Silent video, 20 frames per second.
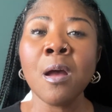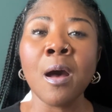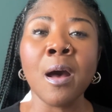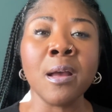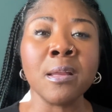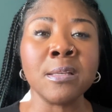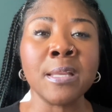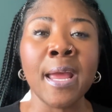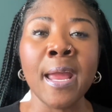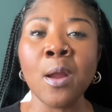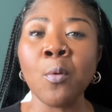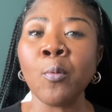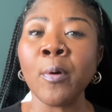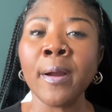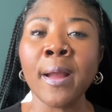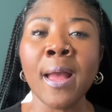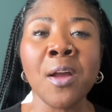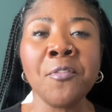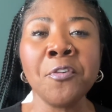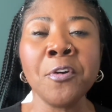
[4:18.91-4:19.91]
a day,
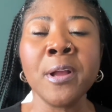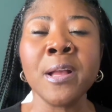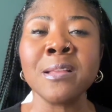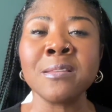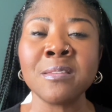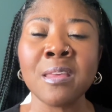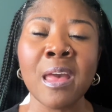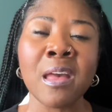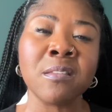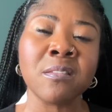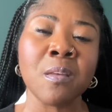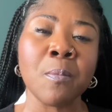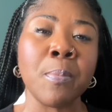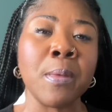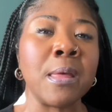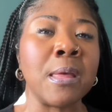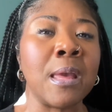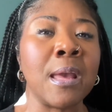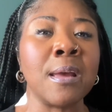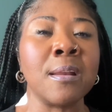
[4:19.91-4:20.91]
whatever it takes to
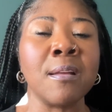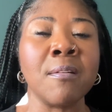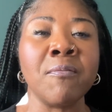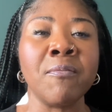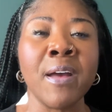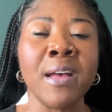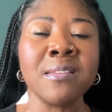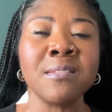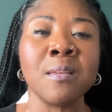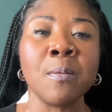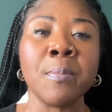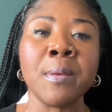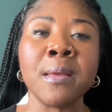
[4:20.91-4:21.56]
begin investing,